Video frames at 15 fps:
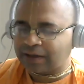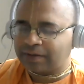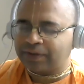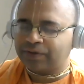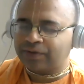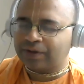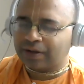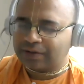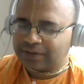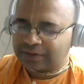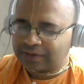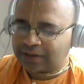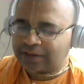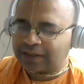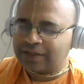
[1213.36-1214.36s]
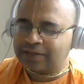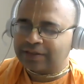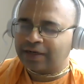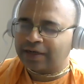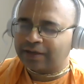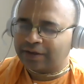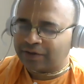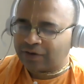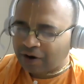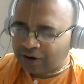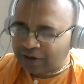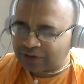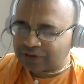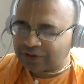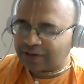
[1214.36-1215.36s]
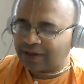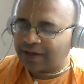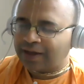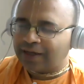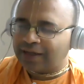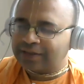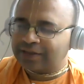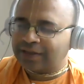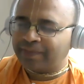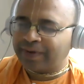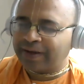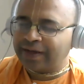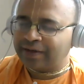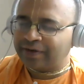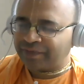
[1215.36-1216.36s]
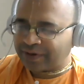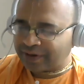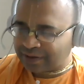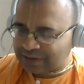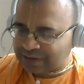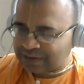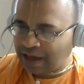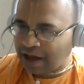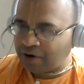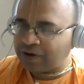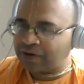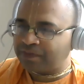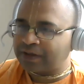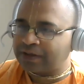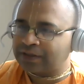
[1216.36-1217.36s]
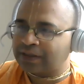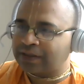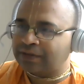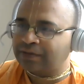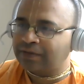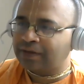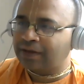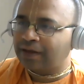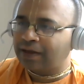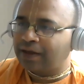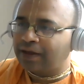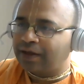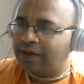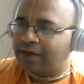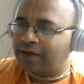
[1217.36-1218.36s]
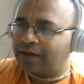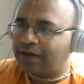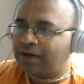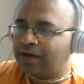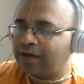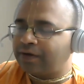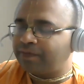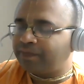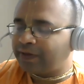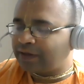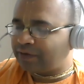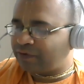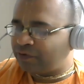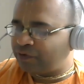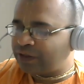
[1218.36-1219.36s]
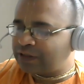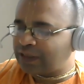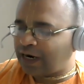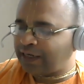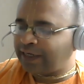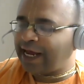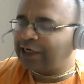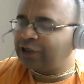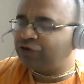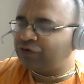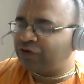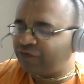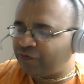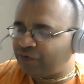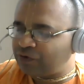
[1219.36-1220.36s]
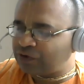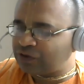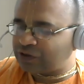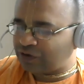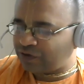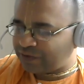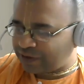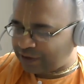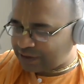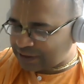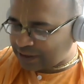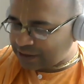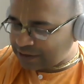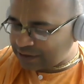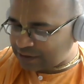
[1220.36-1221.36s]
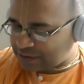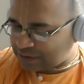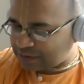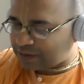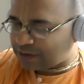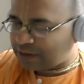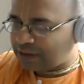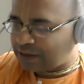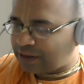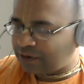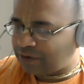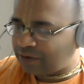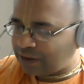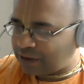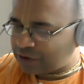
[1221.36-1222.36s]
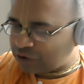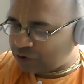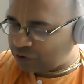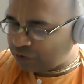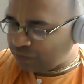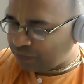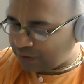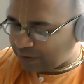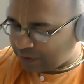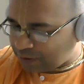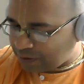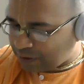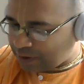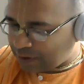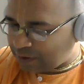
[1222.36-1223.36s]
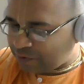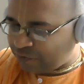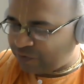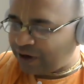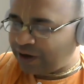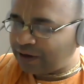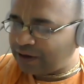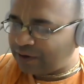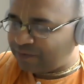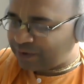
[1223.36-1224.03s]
Karma Yoga. The transcendental knowledge is the main difference how a person uh, who is attached to the fruits of the results, you know, learns to work